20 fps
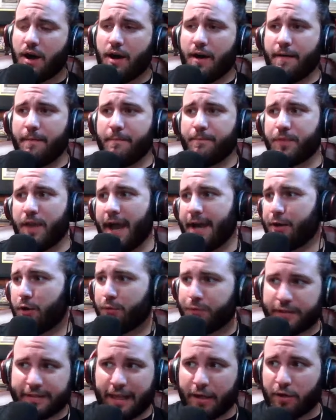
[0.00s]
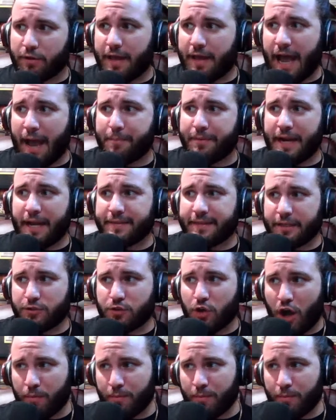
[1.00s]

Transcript: Um, I don't think that'll happen. I think